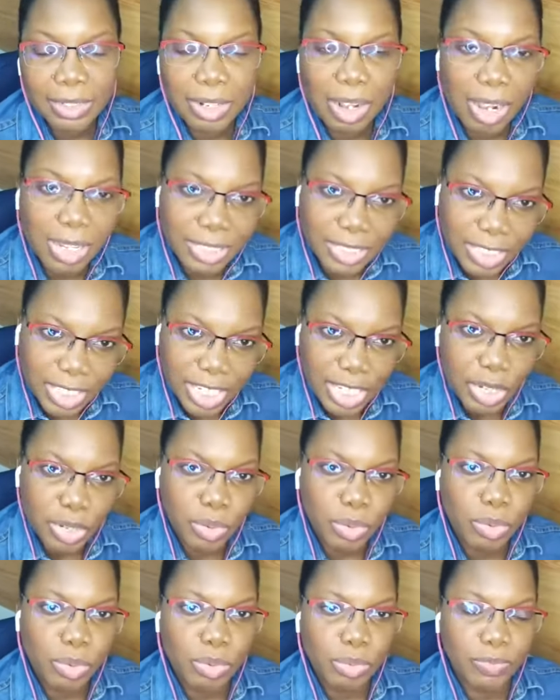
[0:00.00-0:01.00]

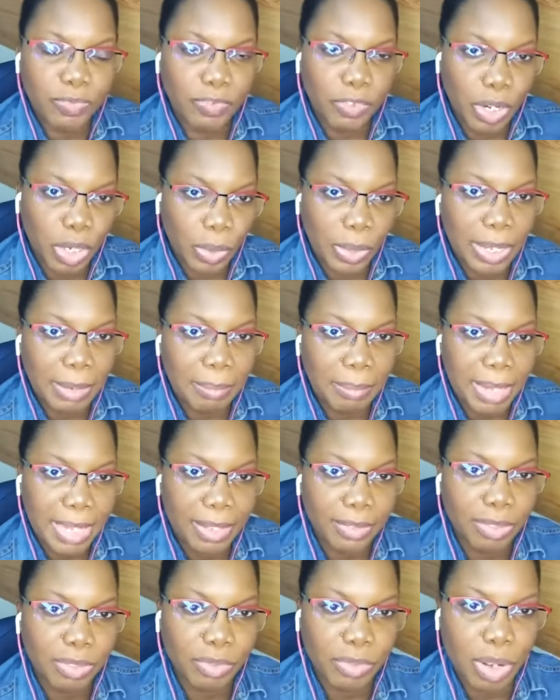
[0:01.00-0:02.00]
continue following
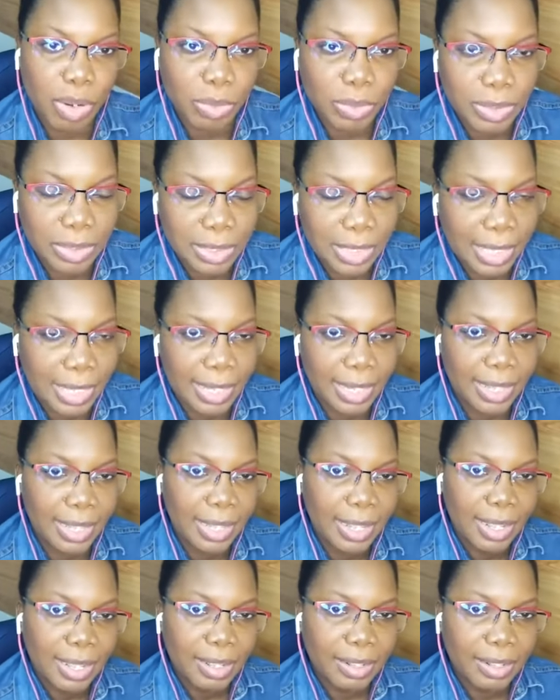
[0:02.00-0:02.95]
me throughout the